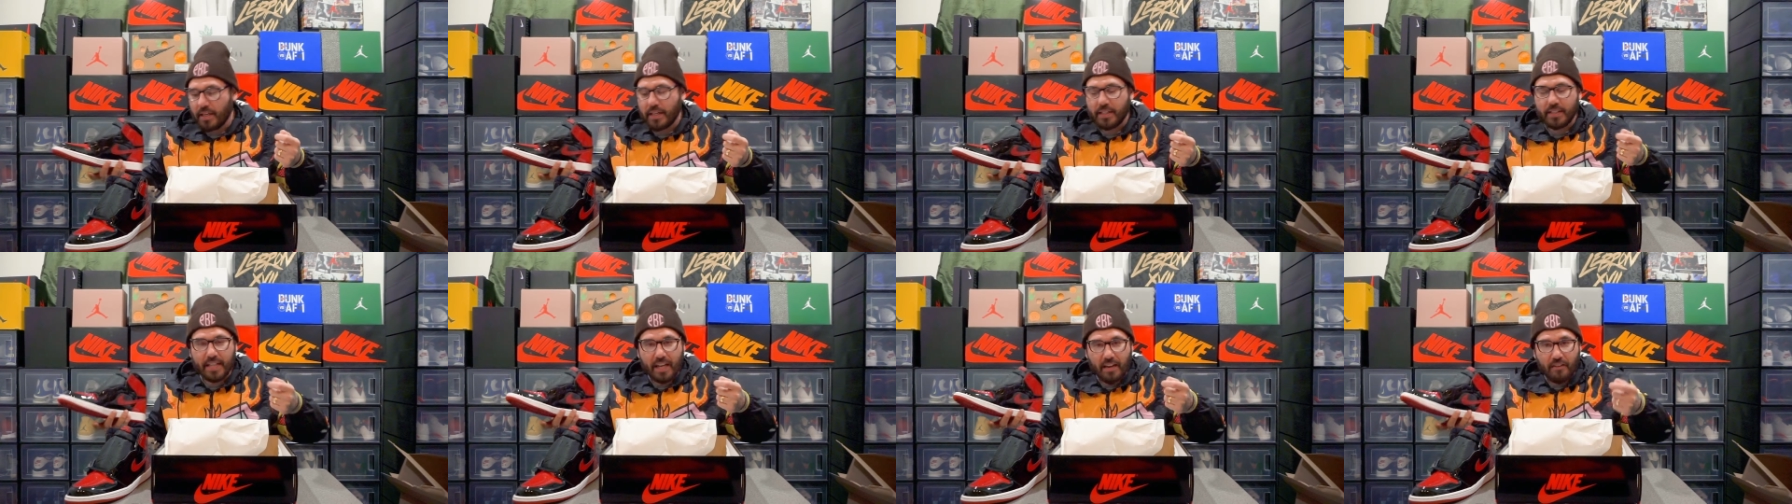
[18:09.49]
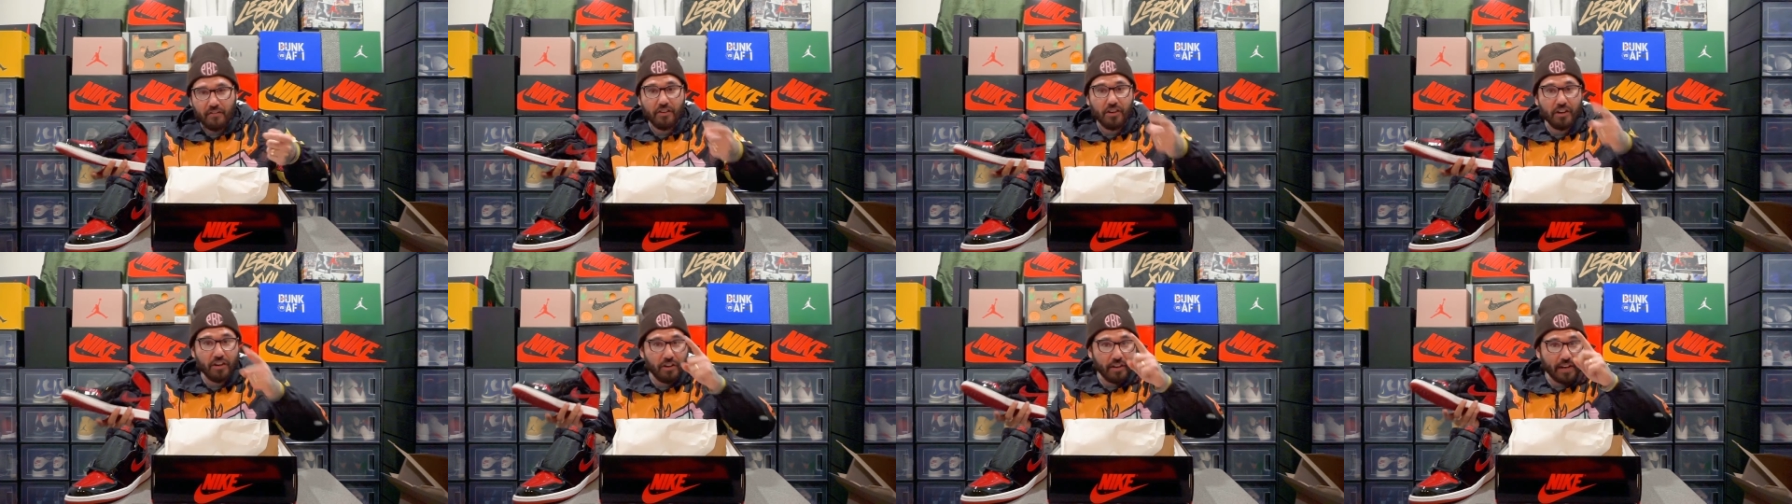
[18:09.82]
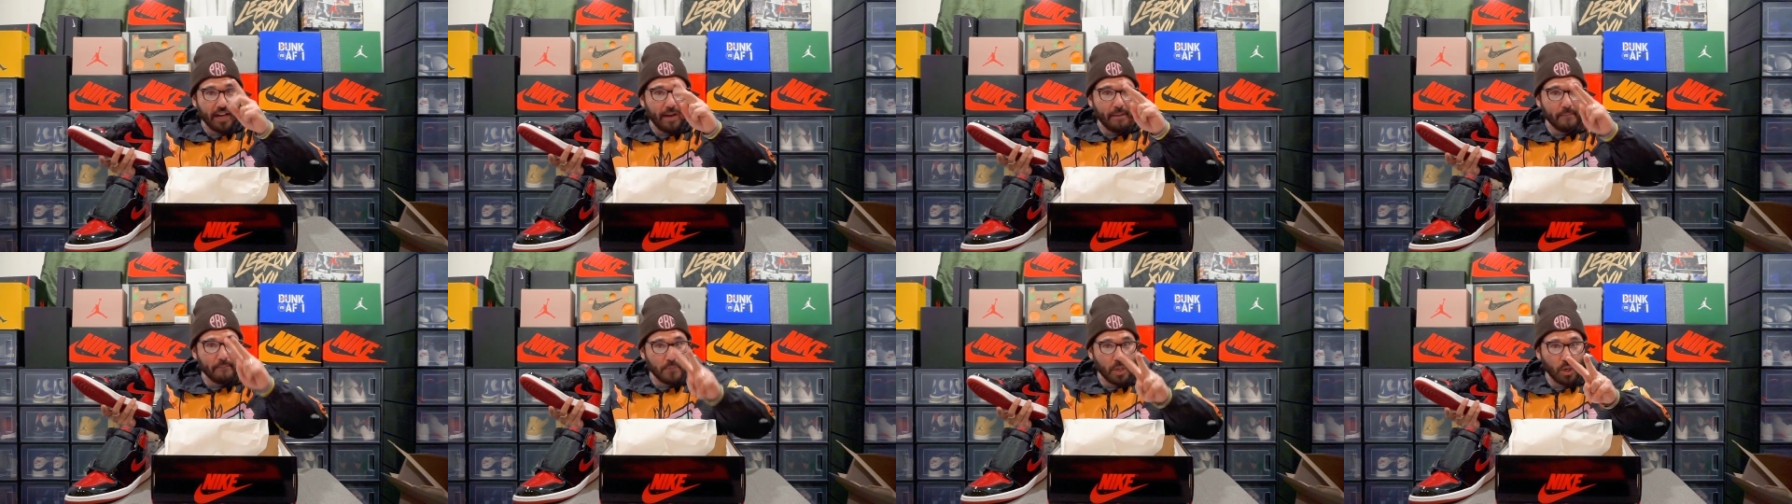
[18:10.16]
definitely look
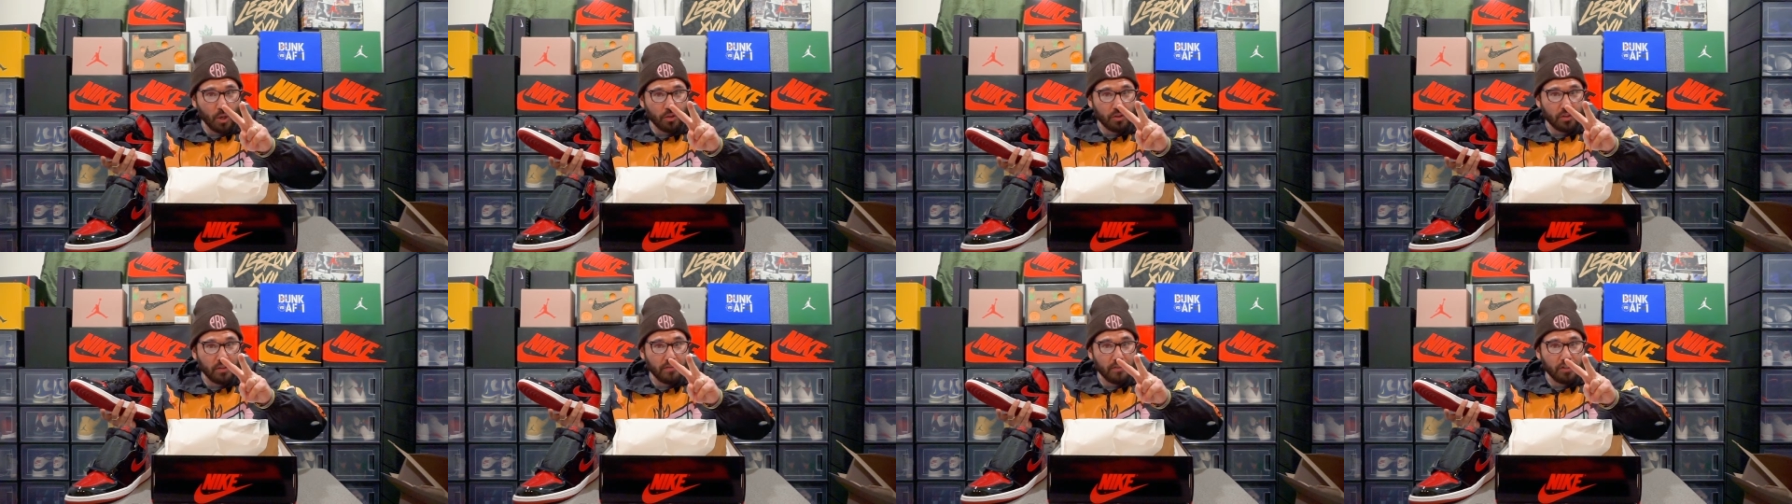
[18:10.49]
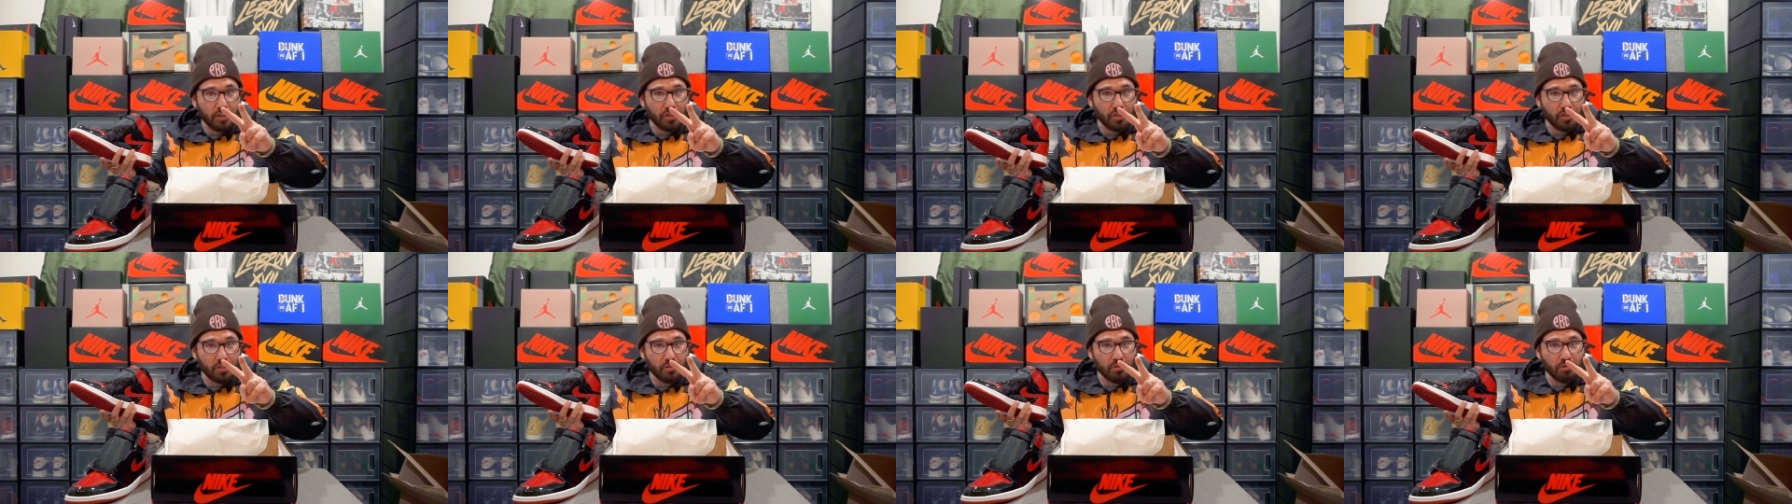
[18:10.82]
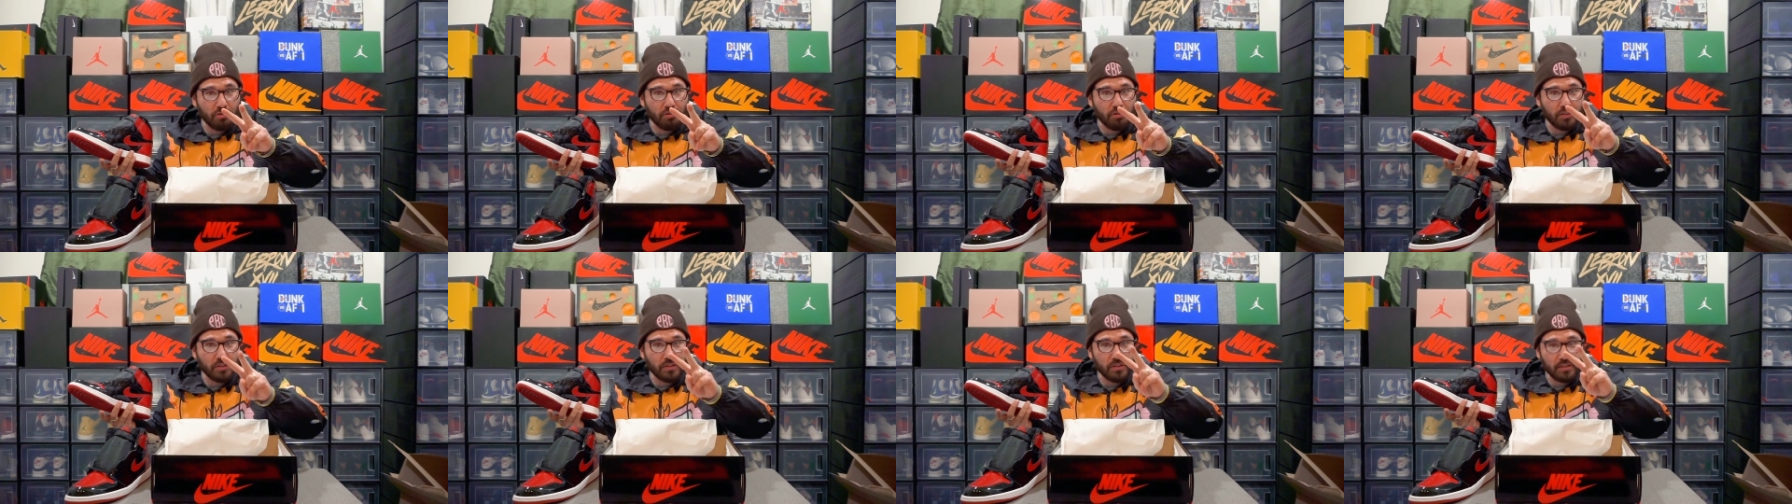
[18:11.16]
at both of your
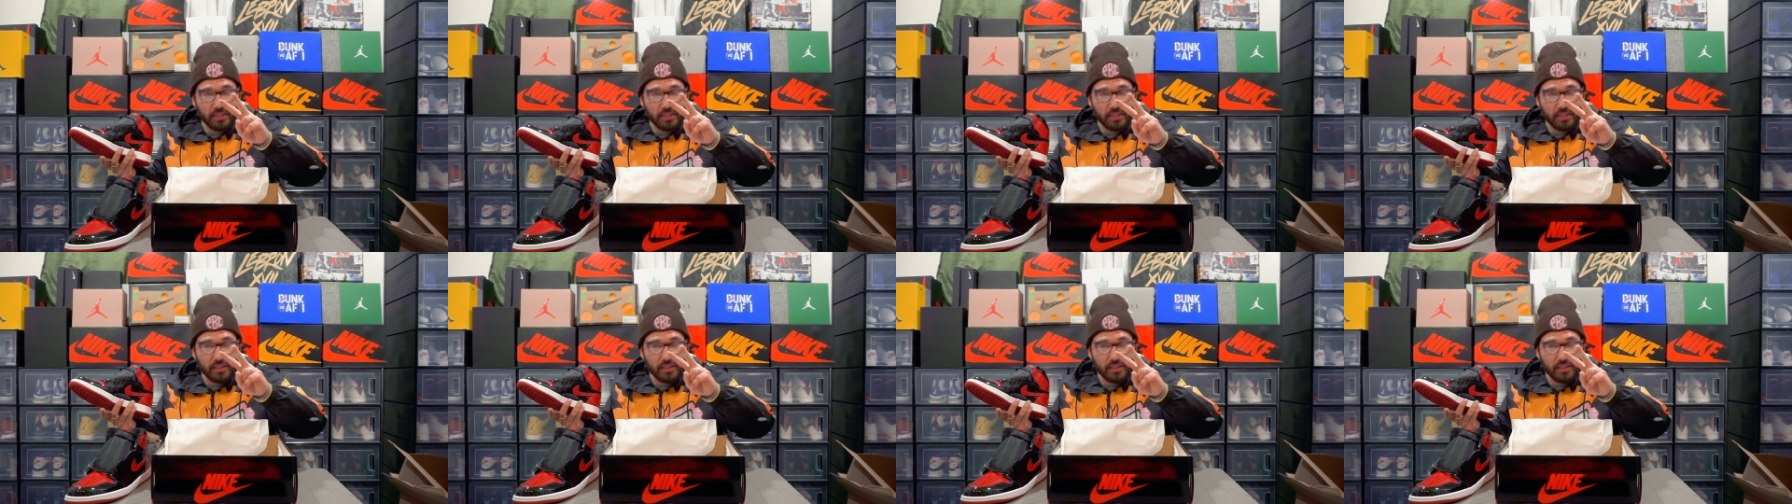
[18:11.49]
shoes.